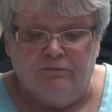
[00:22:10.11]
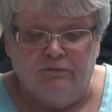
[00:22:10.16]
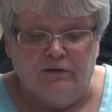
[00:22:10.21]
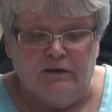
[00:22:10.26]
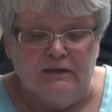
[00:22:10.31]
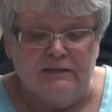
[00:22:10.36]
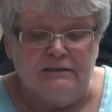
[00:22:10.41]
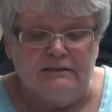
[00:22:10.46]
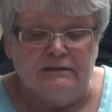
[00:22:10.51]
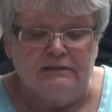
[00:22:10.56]
For
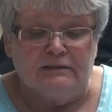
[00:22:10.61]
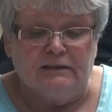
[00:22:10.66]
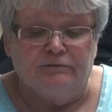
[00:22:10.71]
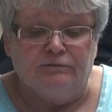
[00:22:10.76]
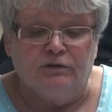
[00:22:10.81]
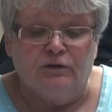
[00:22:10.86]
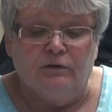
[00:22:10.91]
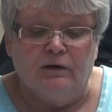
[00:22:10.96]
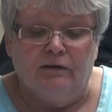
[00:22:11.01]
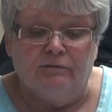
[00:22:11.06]
instance,
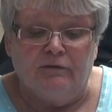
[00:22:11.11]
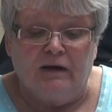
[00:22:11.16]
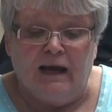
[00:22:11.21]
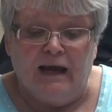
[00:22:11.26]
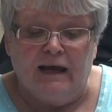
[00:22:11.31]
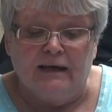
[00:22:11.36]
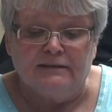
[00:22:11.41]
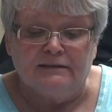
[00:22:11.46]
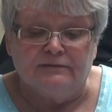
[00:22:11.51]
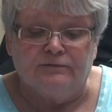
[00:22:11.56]
if you have
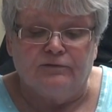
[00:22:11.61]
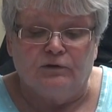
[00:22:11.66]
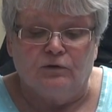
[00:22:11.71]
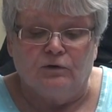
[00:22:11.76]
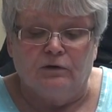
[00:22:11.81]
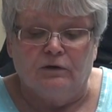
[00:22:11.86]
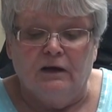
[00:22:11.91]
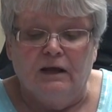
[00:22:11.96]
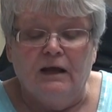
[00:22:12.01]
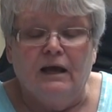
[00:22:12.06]
asked
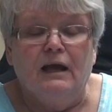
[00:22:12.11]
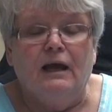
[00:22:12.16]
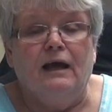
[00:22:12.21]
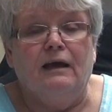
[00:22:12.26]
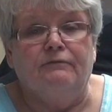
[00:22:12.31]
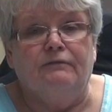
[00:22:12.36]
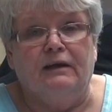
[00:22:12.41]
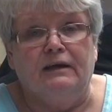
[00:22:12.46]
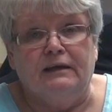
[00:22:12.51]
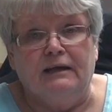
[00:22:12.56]
for
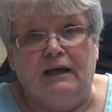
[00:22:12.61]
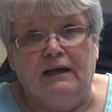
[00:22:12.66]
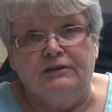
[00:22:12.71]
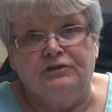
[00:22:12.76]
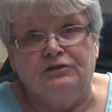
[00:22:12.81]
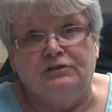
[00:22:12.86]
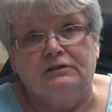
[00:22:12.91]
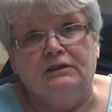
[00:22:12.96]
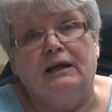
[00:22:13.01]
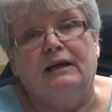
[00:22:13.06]
a
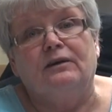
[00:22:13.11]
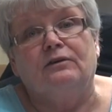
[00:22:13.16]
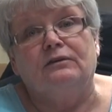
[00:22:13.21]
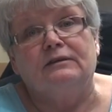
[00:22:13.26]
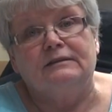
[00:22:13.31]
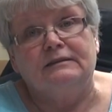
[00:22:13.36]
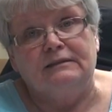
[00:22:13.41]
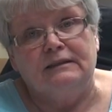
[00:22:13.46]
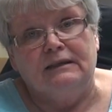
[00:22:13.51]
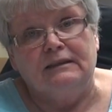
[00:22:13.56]
vacation day or
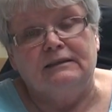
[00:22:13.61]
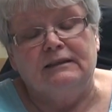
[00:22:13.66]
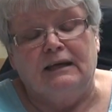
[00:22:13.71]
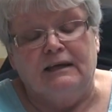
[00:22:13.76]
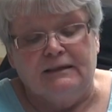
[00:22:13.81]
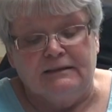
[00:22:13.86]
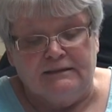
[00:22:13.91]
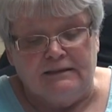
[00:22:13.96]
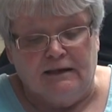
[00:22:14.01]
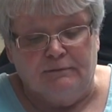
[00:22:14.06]
a sick
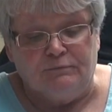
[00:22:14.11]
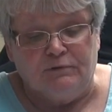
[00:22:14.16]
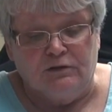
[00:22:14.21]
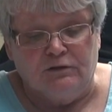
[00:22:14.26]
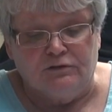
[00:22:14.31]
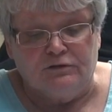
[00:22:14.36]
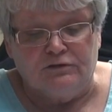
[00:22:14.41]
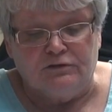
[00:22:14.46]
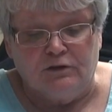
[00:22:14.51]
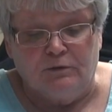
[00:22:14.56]
day, it's up to
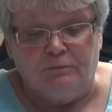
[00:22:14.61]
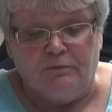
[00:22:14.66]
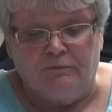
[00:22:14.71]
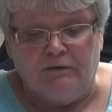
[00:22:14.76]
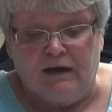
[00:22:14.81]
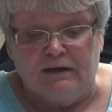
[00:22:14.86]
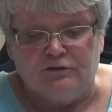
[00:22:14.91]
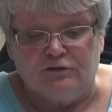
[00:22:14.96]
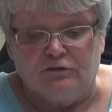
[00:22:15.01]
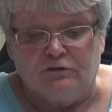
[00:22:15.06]
your
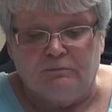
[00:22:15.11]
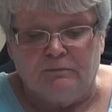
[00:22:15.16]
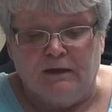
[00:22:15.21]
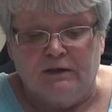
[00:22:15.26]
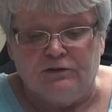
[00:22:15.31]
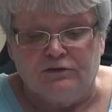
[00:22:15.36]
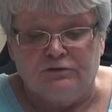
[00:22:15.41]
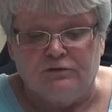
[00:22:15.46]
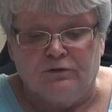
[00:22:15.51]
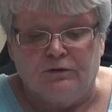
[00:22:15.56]
supervisor to
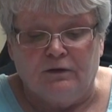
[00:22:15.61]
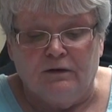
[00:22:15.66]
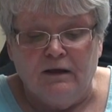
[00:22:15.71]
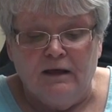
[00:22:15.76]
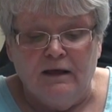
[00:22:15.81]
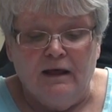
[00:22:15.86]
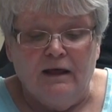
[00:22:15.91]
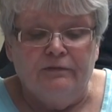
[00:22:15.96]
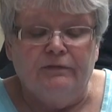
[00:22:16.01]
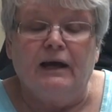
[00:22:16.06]
make sure
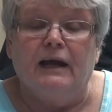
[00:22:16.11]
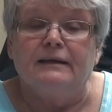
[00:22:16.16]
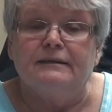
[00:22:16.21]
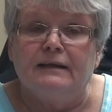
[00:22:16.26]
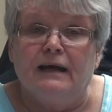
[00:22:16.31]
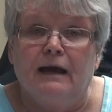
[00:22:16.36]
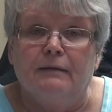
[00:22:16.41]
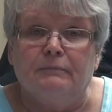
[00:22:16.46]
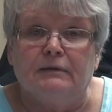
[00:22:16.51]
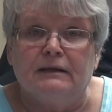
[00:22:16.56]
that
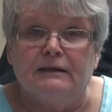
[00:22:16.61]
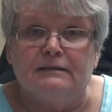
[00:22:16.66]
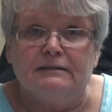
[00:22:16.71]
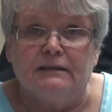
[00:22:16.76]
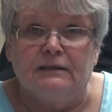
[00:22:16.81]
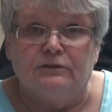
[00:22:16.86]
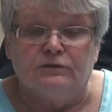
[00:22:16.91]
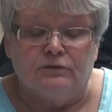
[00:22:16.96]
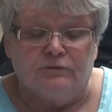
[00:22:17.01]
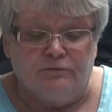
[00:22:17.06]
time gets
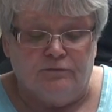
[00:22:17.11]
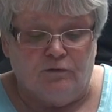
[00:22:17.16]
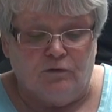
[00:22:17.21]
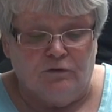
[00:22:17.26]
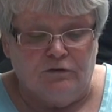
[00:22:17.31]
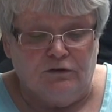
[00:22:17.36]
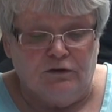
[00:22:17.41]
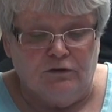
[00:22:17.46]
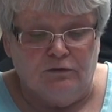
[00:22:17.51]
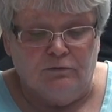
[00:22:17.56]
entered
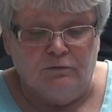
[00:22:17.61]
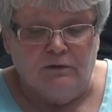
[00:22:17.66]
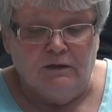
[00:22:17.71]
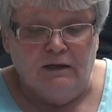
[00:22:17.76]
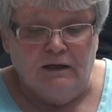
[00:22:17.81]
for you.